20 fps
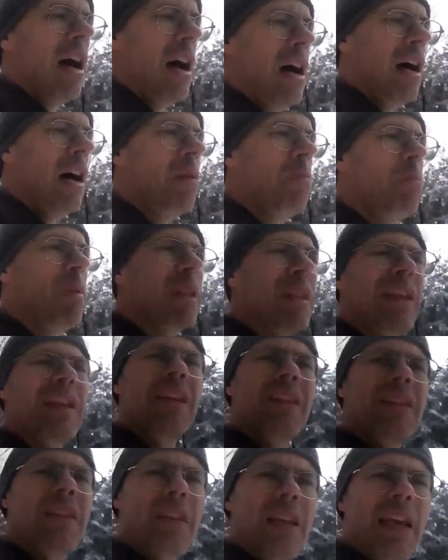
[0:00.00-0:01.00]
uh, but
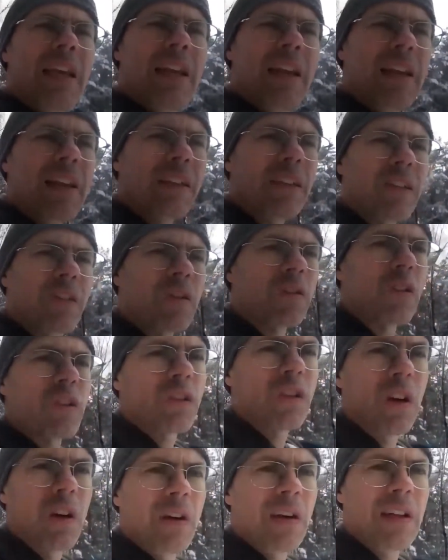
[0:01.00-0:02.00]
it, it is
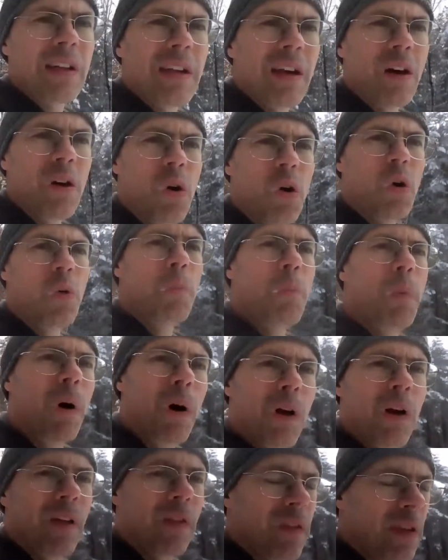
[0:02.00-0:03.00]
concerning the whole
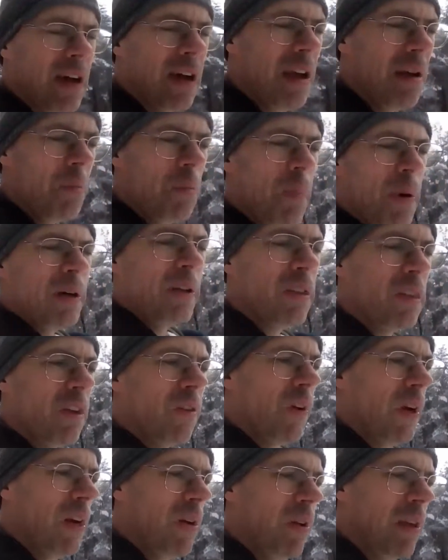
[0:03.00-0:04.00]
Poland. I am
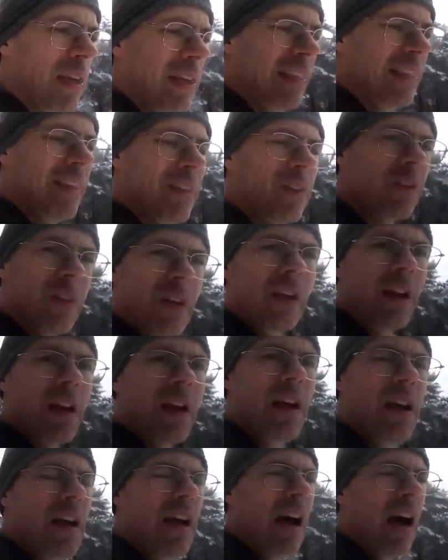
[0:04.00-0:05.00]
persevering in this thing
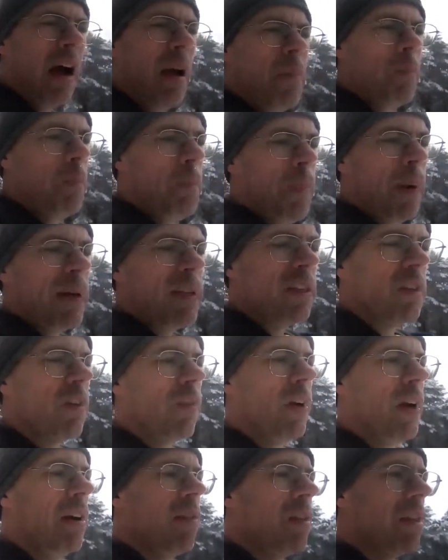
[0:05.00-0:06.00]
I'm
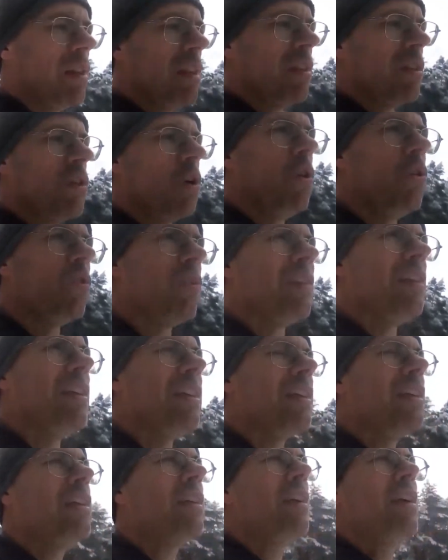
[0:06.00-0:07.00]
persevering this whole
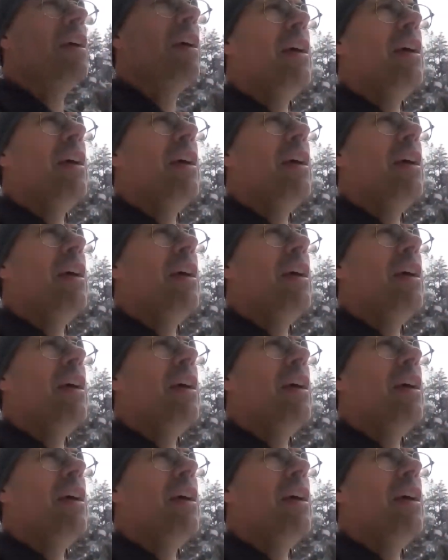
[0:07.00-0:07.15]
thing